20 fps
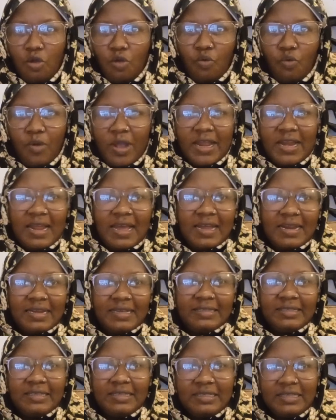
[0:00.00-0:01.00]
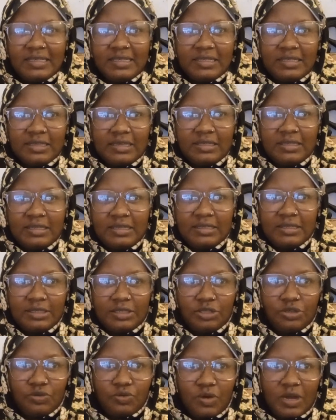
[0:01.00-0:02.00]
When a narcissist
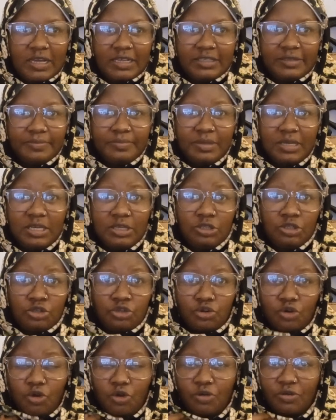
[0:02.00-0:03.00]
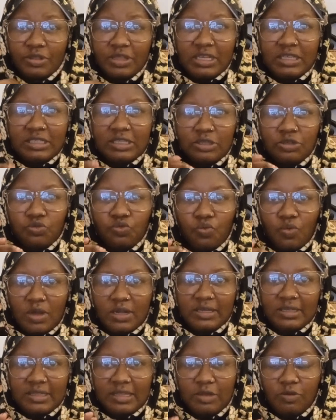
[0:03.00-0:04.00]
sees you as being strong, this is
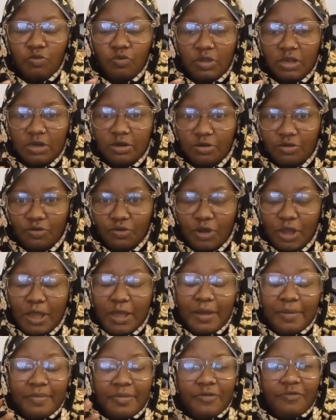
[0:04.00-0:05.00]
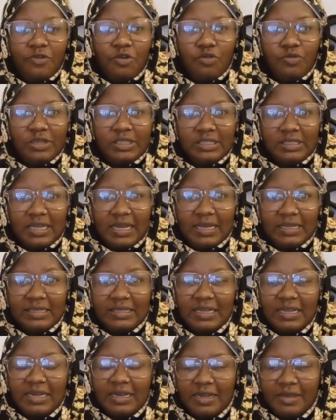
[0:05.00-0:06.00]
what they will do. Before we
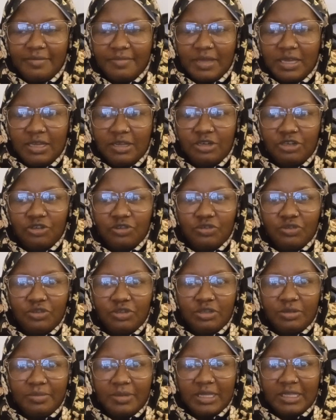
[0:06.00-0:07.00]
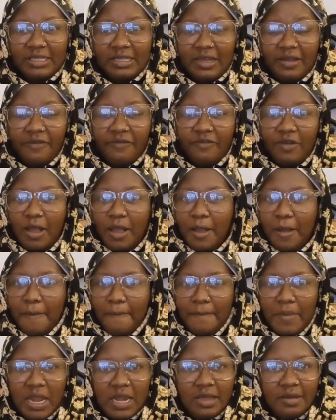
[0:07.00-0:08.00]
start, let me introduce myself.
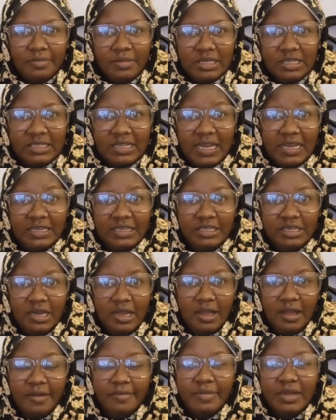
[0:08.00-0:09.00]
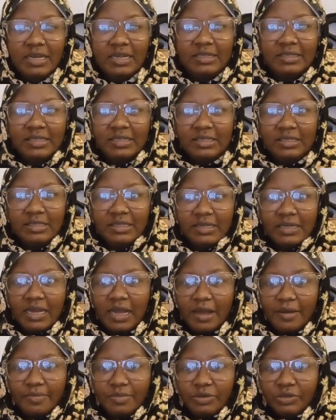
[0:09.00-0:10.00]
My name is Aisha. I'm a narcissistic
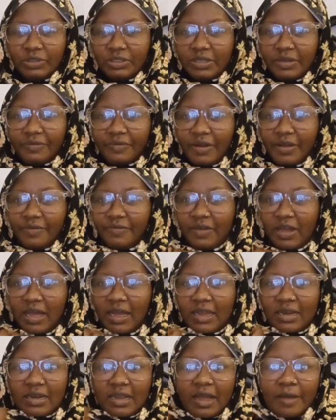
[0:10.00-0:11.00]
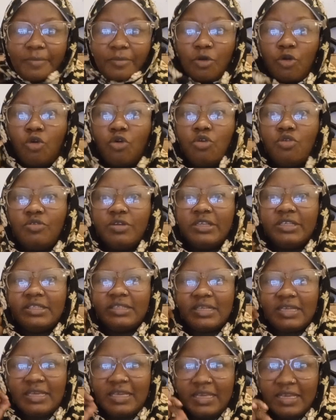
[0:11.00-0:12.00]
abuse survivor and I'm
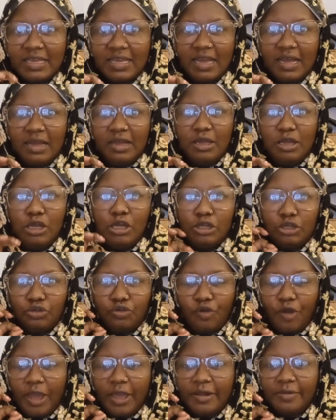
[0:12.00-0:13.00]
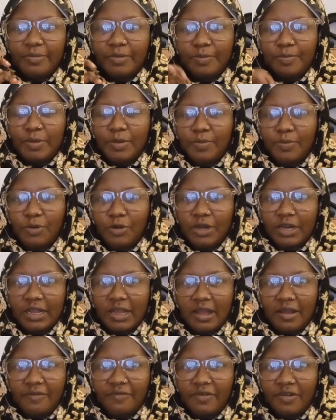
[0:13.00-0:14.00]
always here to help people
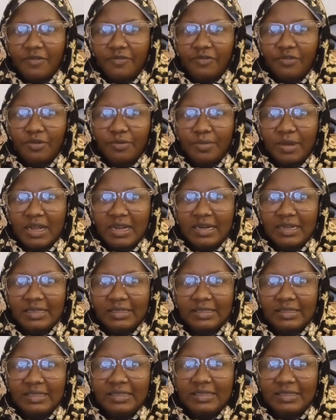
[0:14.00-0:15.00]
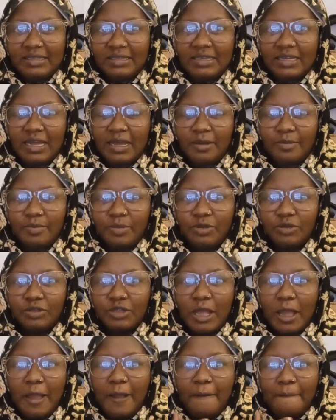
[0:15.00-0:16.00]
recover from a narcissistic abuse.
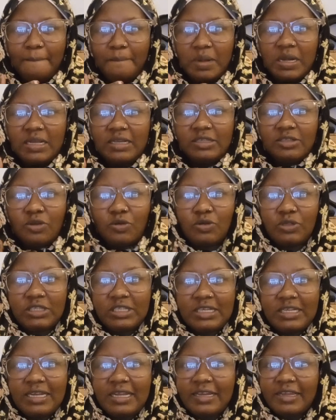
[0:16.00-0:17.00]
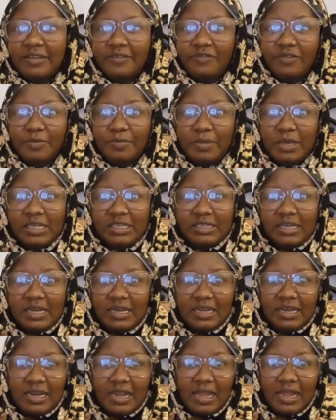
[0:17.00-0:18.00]
Please consider giving my
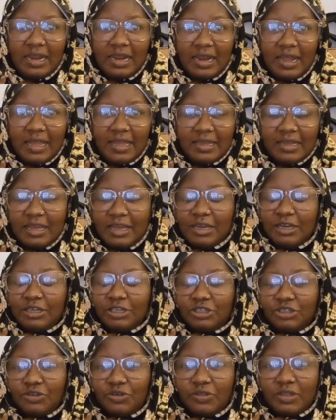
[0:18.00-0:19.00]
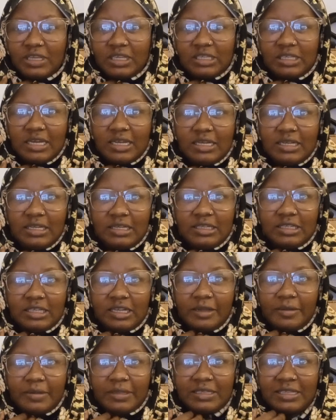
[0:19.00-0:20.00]
channel a like, show the channel
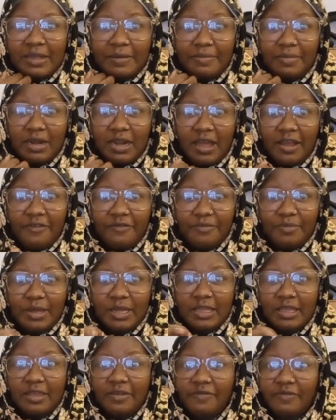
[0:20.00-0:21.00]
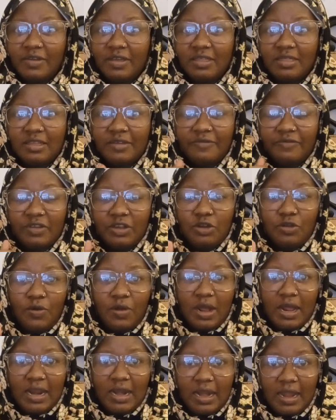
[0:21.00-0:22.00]
some love by giving the video
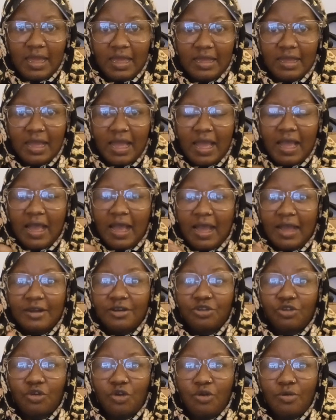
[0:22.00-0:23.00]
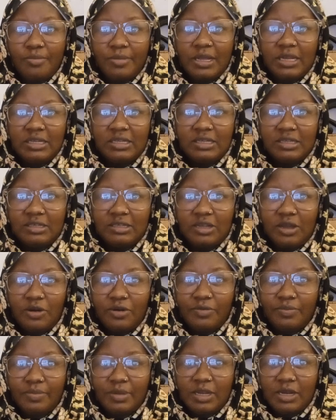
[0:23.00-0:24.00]
a like and comment
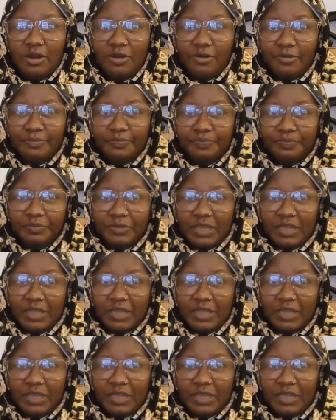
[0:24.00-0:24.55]
down below.